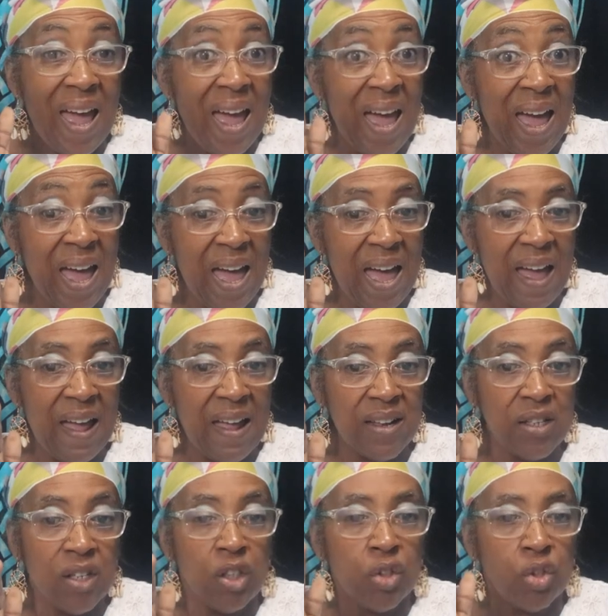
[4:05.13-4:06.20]

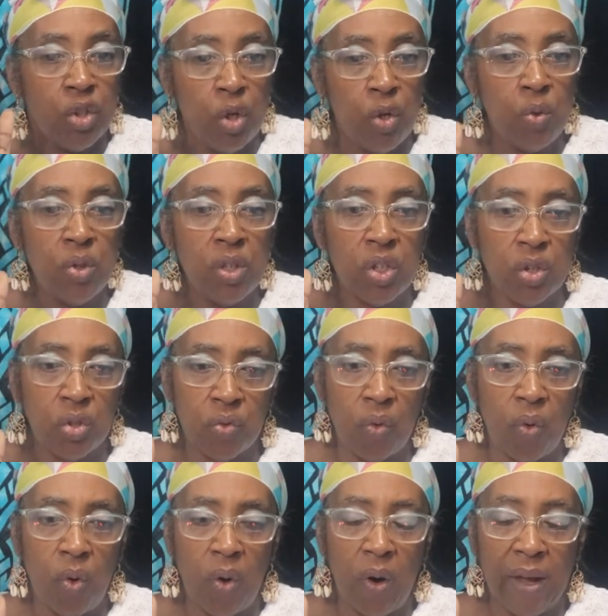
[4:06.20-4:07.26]
and to
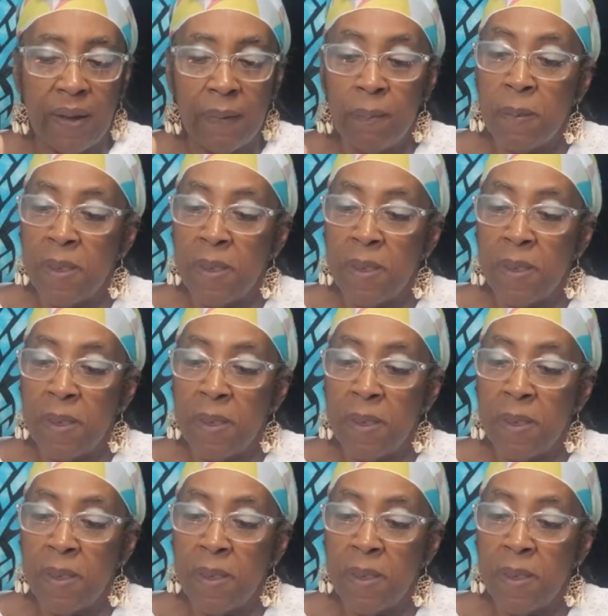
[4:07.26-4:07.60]
destroy.